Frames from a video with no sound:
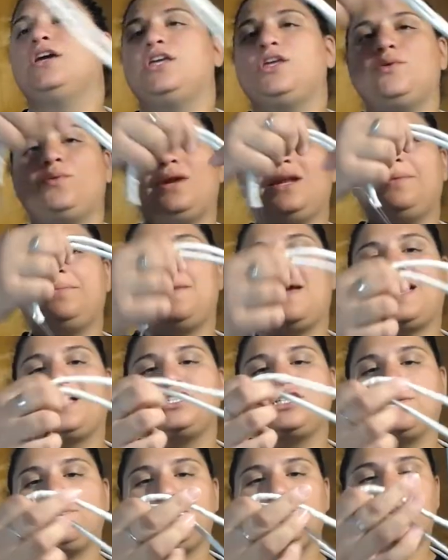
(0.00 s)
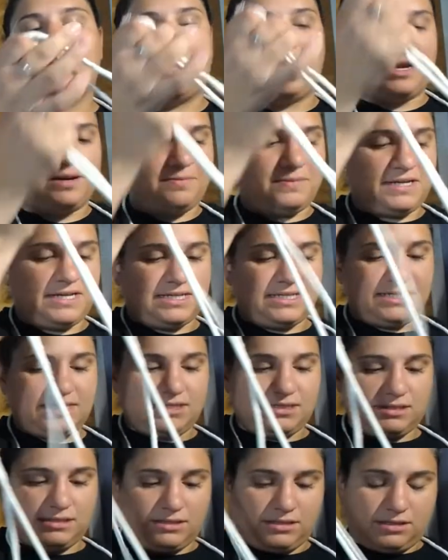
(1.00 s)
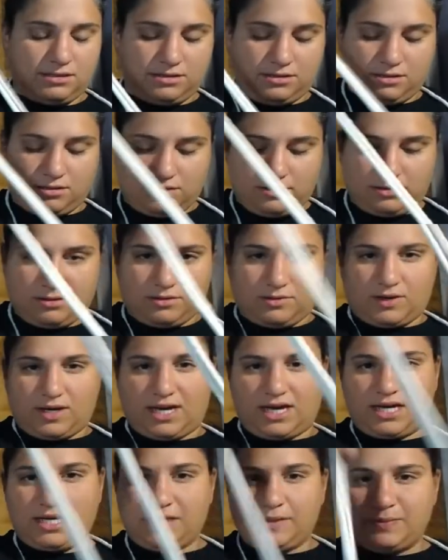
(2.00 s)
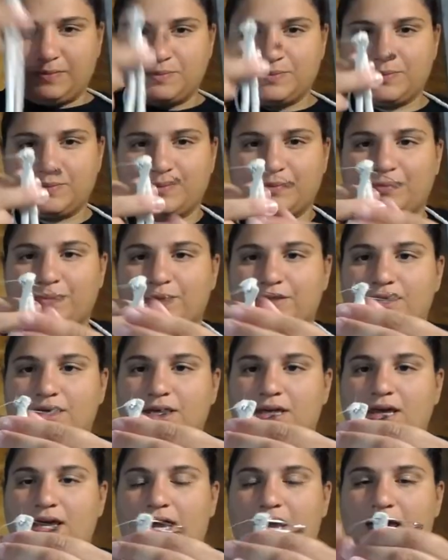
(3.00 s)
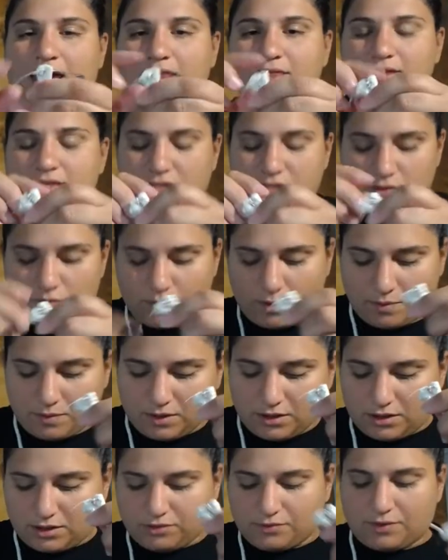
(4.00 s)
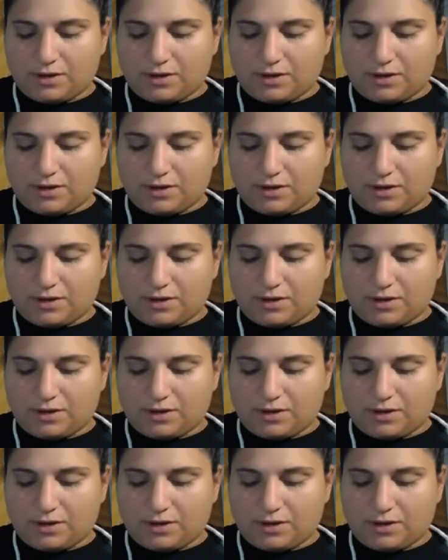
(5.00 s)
You want to match up your end pieces, okay? And this is where we're going to